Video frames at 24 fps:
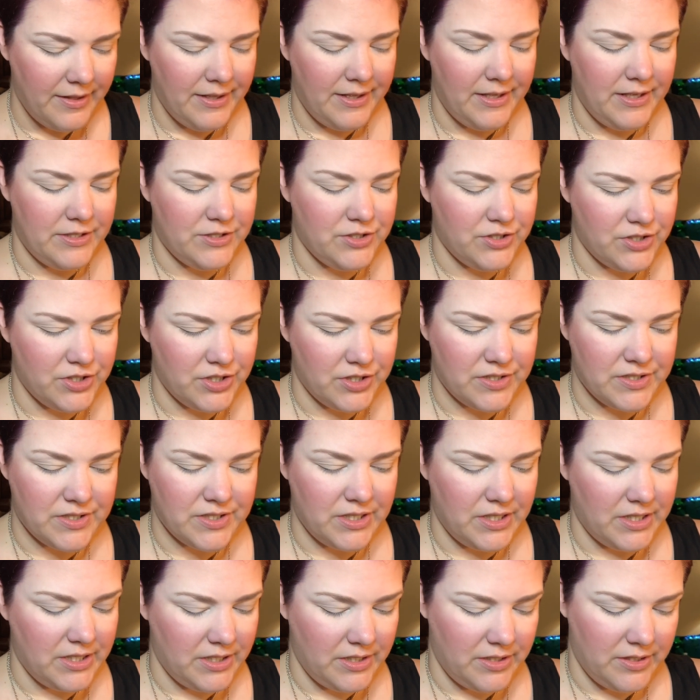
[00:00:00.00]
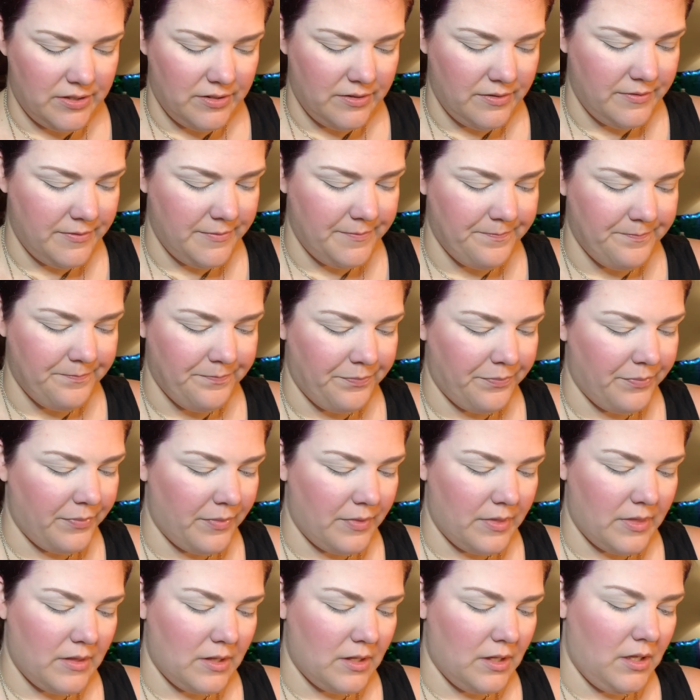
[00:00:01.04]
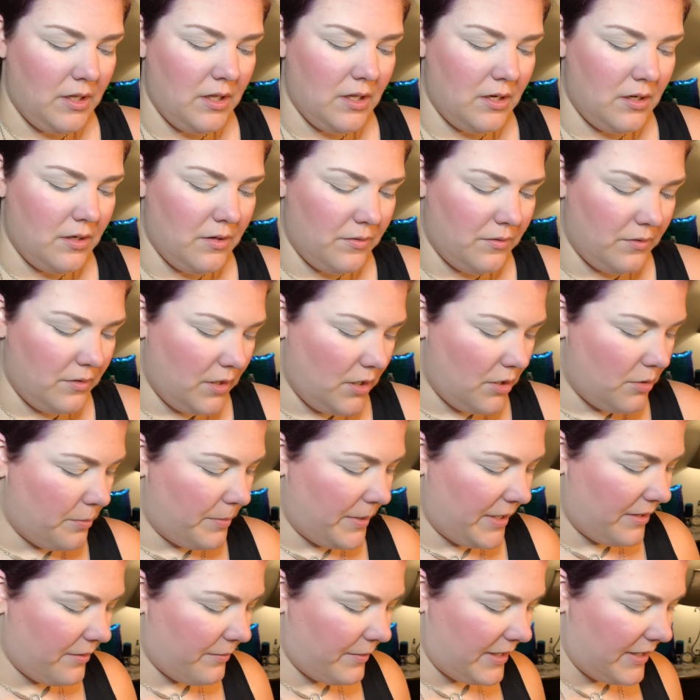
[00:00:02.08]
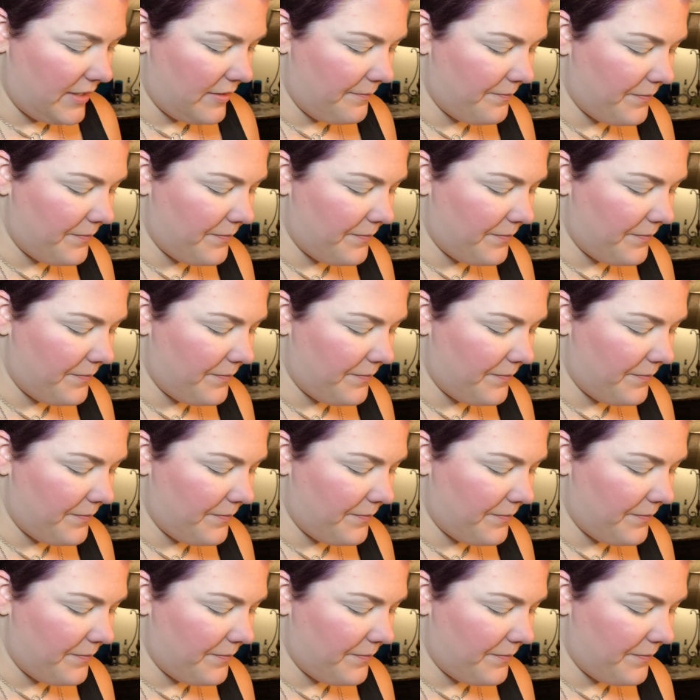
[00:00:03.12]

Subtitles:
it's just gonna, you know. Oh, by the way,